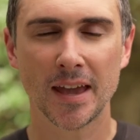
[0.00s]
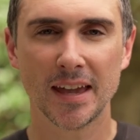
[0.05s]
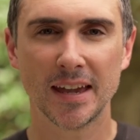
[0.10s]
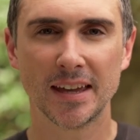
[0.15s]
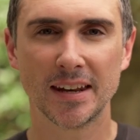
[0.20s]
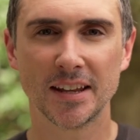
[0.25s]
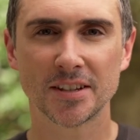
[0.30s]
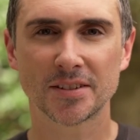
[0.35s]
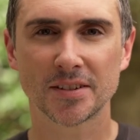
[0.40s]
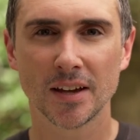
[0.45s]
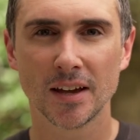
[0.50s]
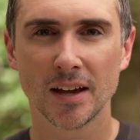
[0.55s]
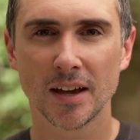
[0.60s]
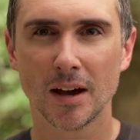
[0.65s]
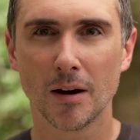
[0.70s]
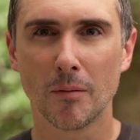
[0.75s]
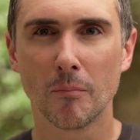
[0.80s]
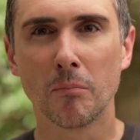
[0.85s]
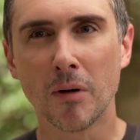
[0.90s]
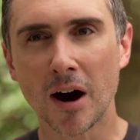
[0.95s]
It is
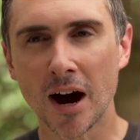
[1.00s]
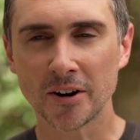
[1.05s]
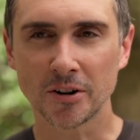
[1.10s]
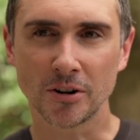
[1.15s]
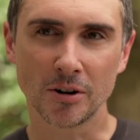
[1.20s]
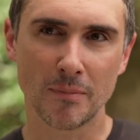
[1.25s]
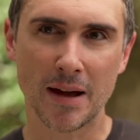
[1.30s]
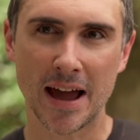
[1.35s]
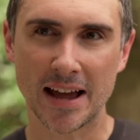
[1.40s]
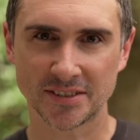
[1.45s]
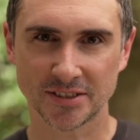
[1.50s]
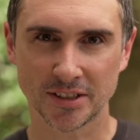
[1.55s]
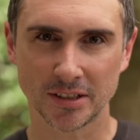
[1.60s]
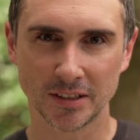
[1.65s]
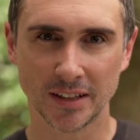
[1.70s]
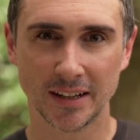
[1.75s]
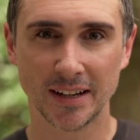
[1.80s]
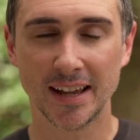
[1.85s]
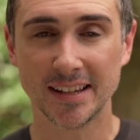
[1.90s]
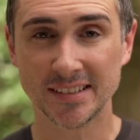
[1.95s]
modern
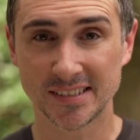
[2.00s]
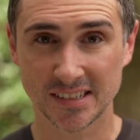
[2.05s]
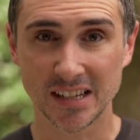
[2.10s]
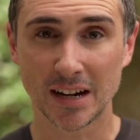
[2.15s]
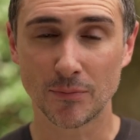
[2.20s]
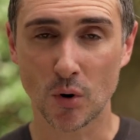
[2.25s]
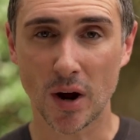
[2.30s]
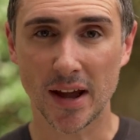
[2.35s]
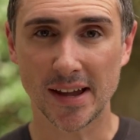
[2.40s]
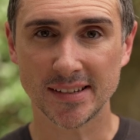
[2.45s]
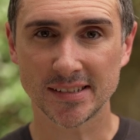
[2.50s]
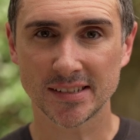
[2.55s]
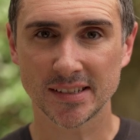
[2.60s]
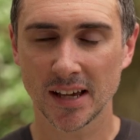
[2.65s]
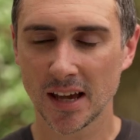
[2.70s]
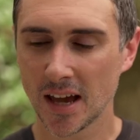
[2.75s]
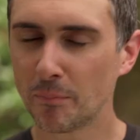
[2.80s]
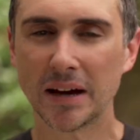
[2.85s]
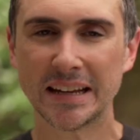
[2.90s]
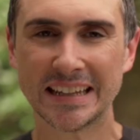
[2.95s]
masculine in some ways,
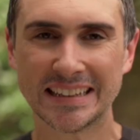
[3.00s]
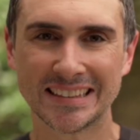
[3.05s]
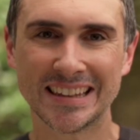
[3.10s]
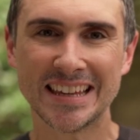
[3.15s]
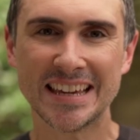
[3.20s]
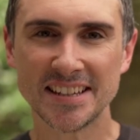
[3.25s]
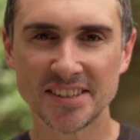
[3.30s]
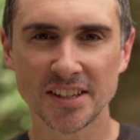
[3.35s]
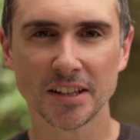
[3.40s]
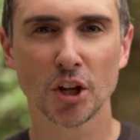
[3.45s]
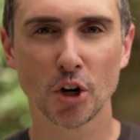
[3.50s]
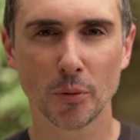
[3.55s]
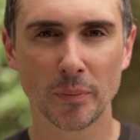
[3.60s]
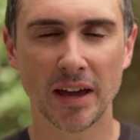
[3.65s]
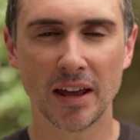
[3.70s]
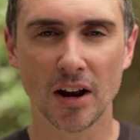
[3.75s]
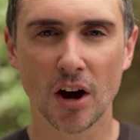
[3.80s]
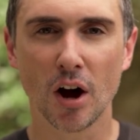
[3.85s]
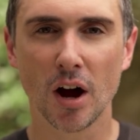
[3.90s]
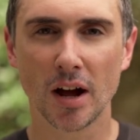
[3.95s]
but it leans a little
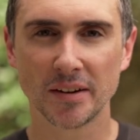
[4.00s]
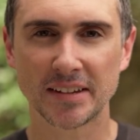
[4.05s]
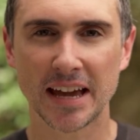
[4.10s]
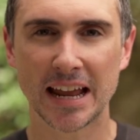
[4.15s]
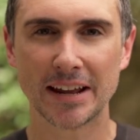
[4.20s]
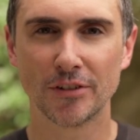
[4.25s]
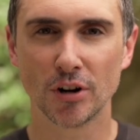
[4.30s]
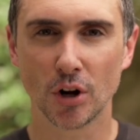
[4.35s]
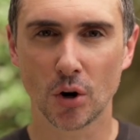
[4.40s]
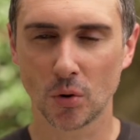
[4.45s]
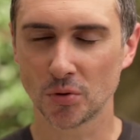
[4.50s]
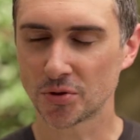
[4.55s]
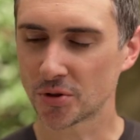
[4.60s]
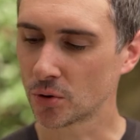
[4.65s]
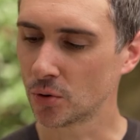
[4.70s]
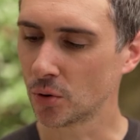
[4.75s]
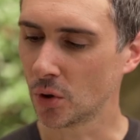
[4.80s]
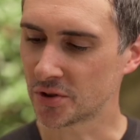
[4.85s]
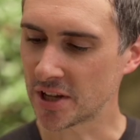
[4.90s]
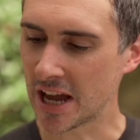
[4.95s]
bit on kind of an old
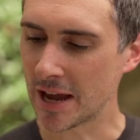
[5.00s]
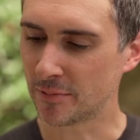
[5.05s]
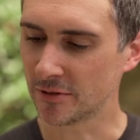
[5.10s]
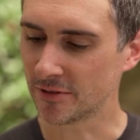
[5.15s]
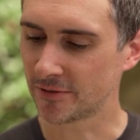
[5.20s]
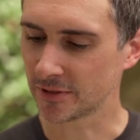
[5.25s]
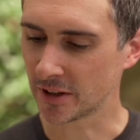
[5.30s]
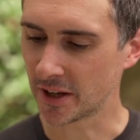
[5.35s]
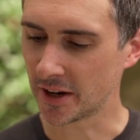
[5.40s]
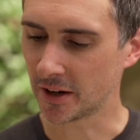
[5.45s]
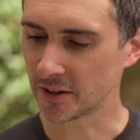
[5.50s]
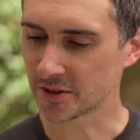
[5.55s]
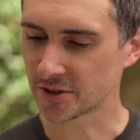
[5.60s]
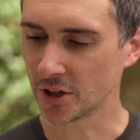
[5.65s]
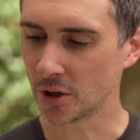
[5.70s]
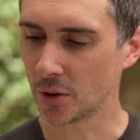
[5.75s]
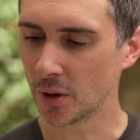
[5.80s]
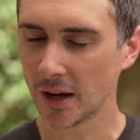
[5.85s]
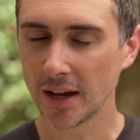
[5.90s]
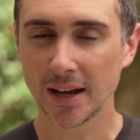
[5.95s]
school type of flair.
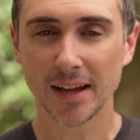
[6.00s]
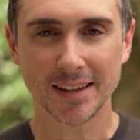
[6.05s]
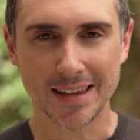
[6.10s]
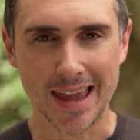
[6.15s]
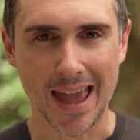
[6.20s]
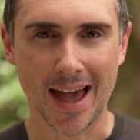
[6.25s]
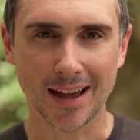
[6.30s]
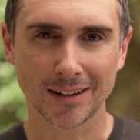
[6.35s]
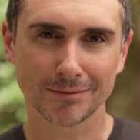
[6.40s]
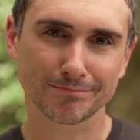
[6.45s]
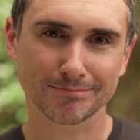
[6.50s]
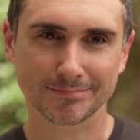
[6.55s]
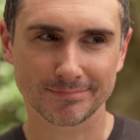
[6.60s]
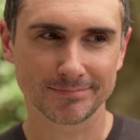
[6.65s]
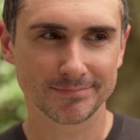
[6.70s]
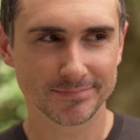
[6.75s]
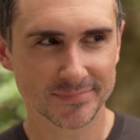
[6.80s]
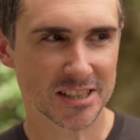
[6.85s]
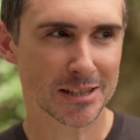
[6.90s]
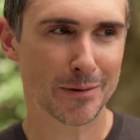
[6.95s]
So yeah,
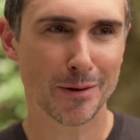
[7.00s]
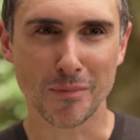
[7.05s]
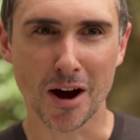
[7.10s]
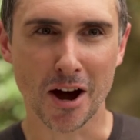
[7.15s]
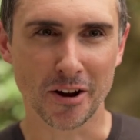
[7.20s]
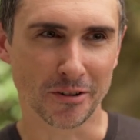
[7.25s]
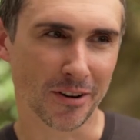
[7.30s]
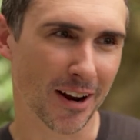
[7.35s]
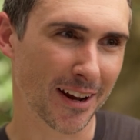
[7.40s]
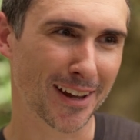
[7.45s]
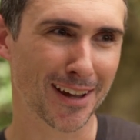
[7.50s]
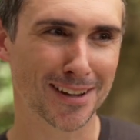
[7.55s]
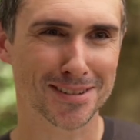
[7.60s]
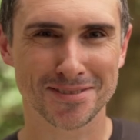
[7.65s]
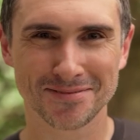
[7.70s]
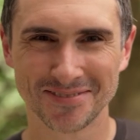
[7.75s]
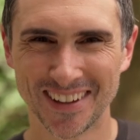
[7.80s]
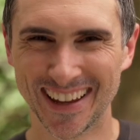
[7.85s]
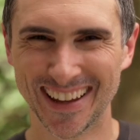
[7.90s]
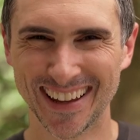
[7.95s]
semi-modern, I guess.